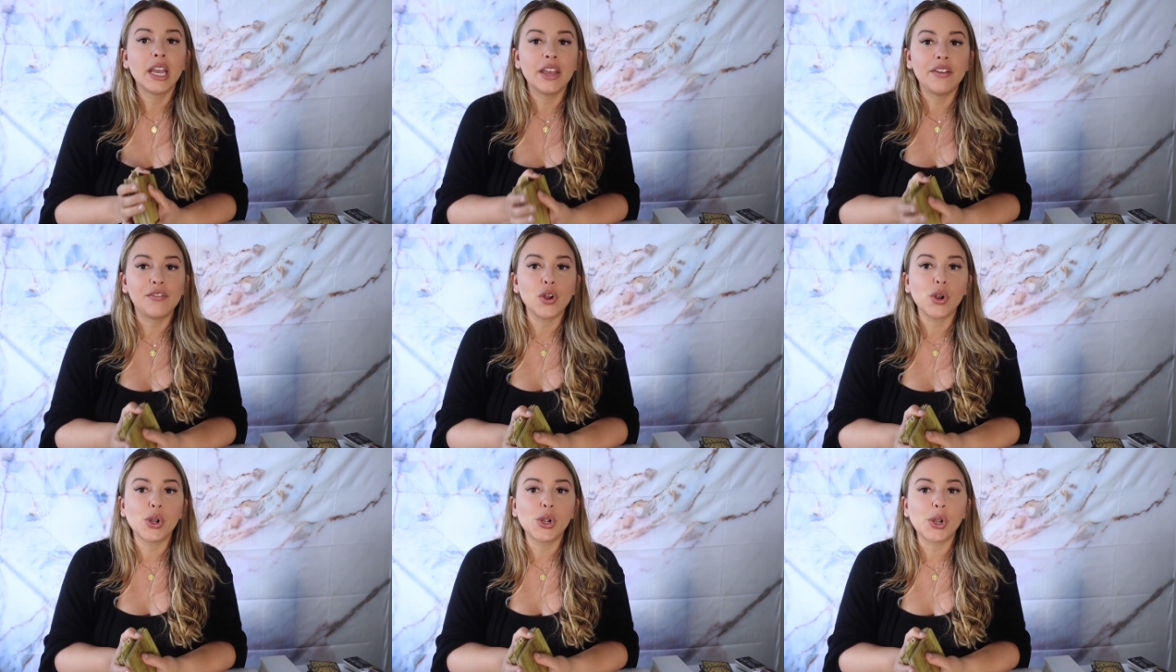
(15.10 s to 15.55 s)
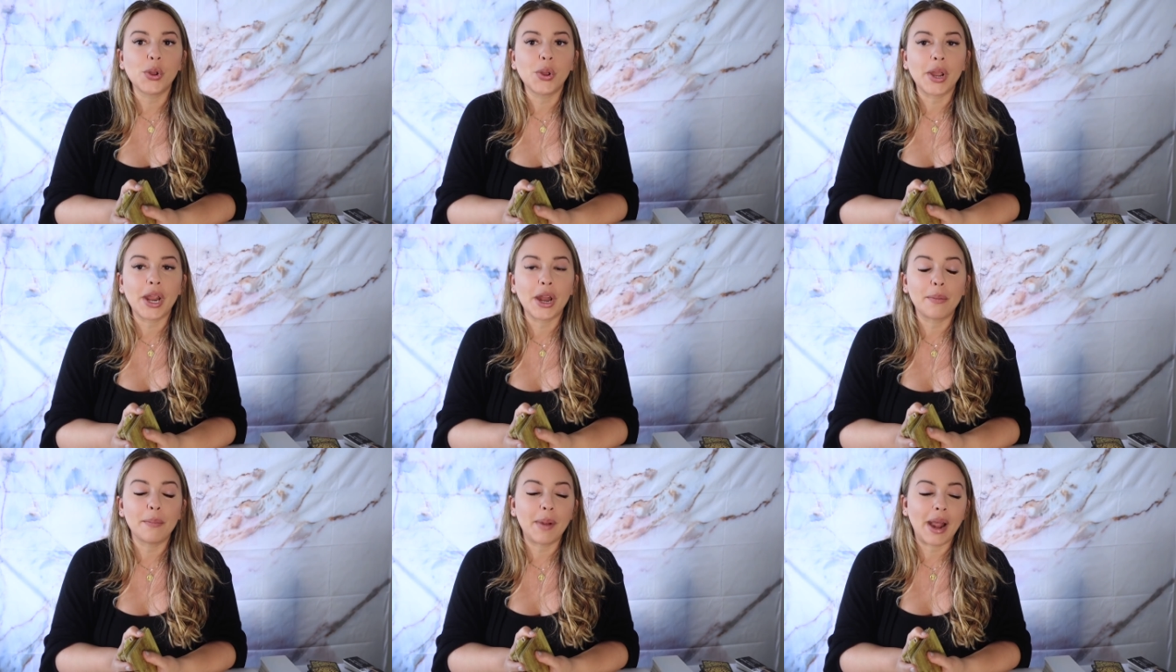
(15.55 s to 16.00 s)
If you're new
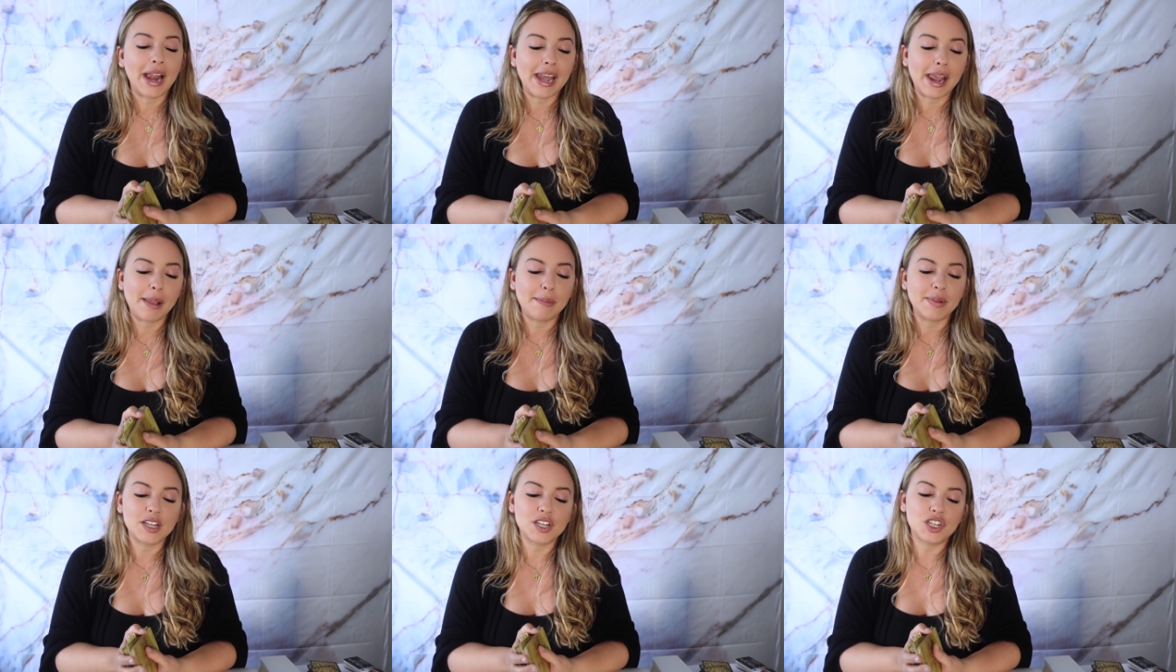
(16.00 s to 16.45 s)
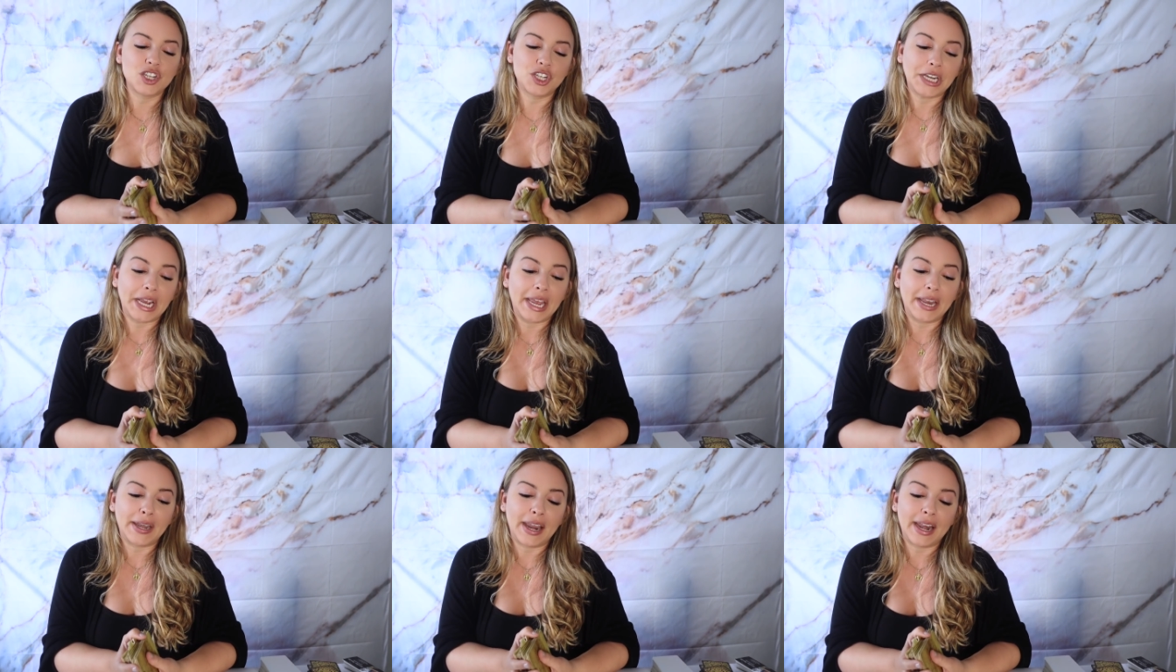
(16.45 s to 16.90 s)
here, my name is
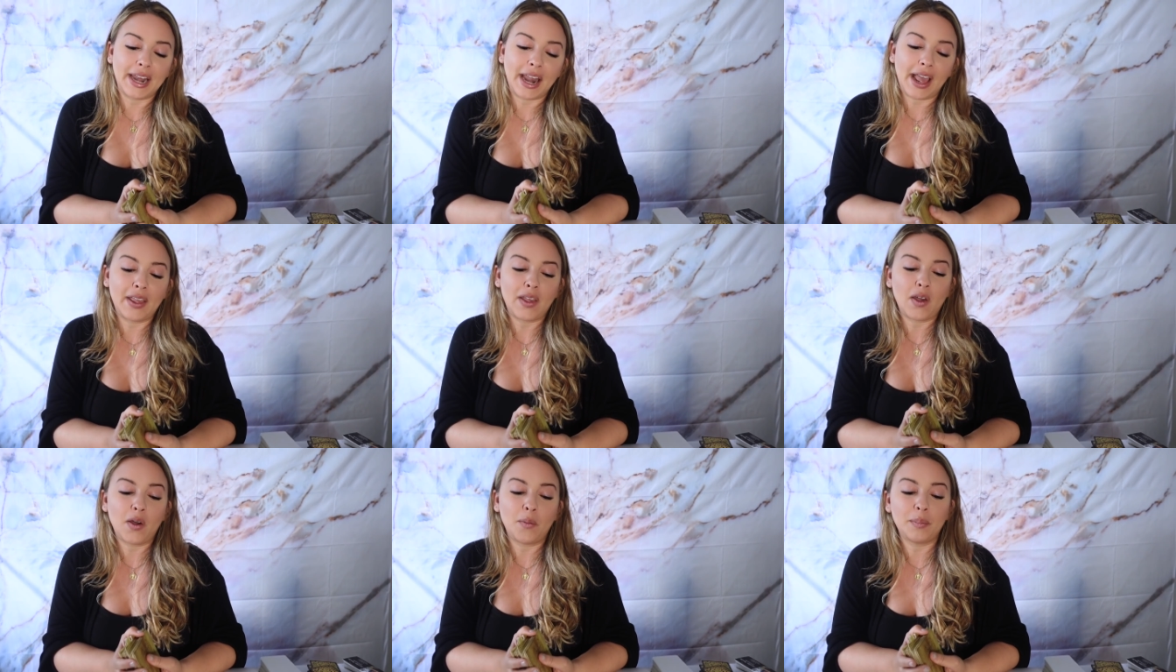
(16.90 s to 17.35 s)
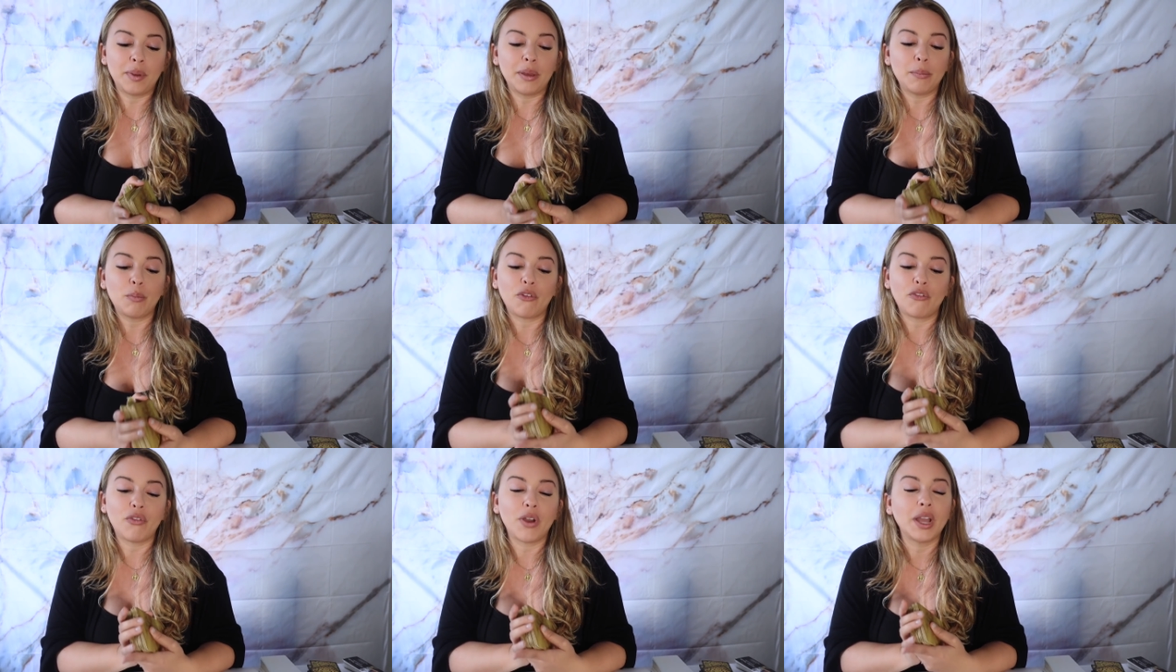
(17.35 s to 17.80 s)
Jen and I help
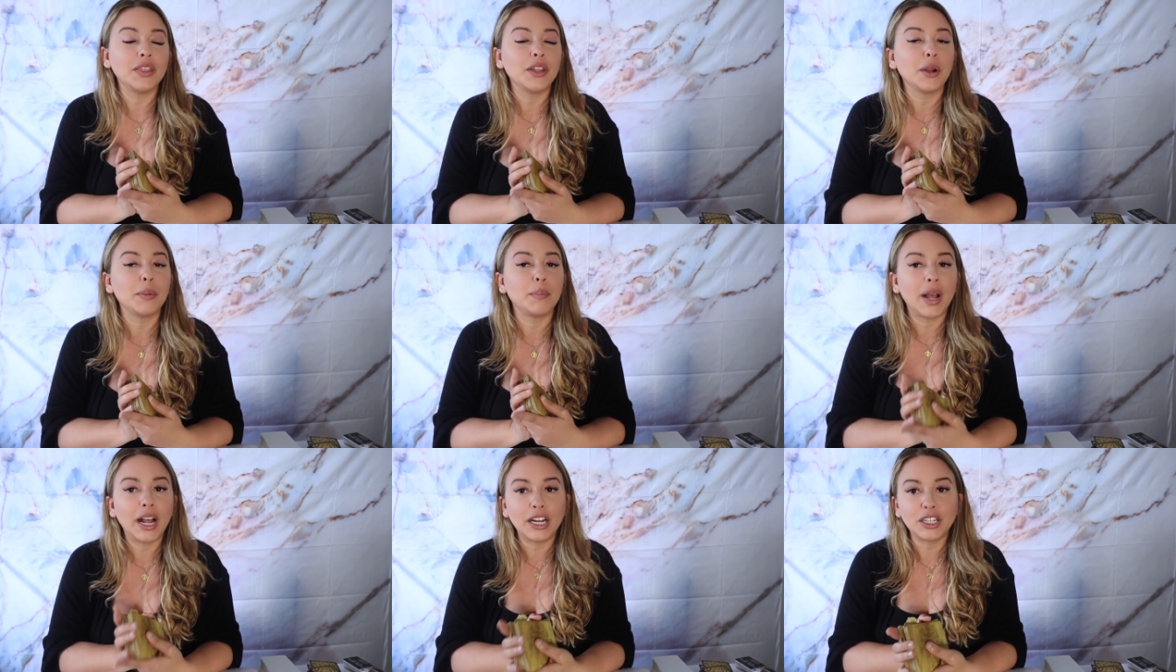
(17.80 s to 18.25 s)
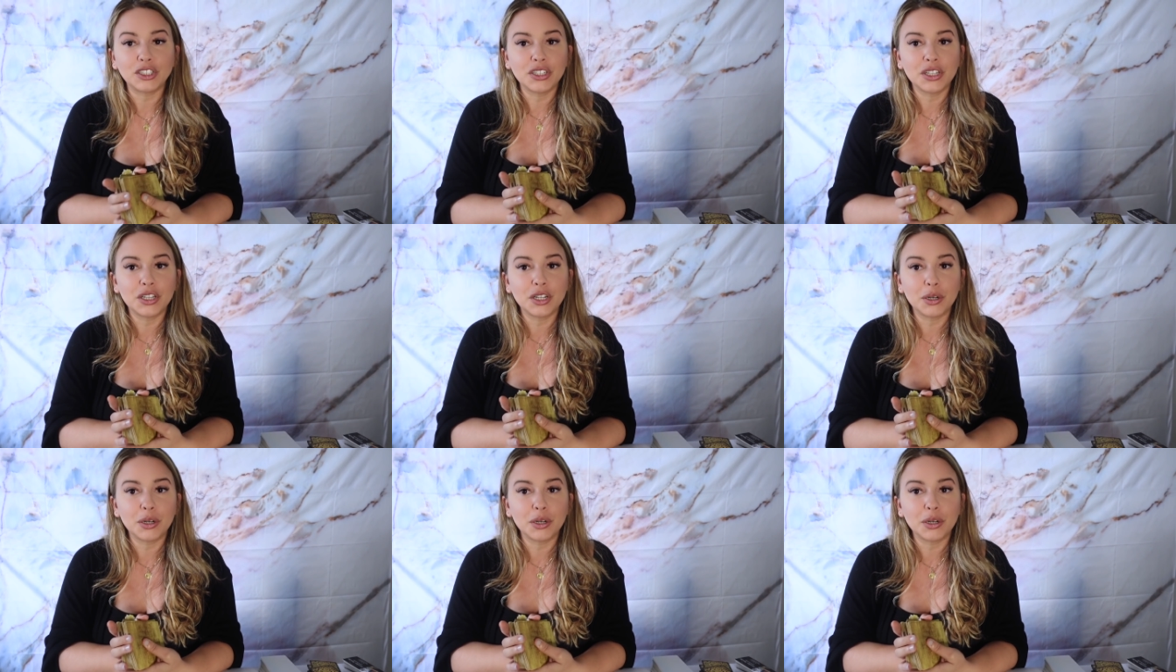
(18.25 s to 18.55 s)
people find their passion,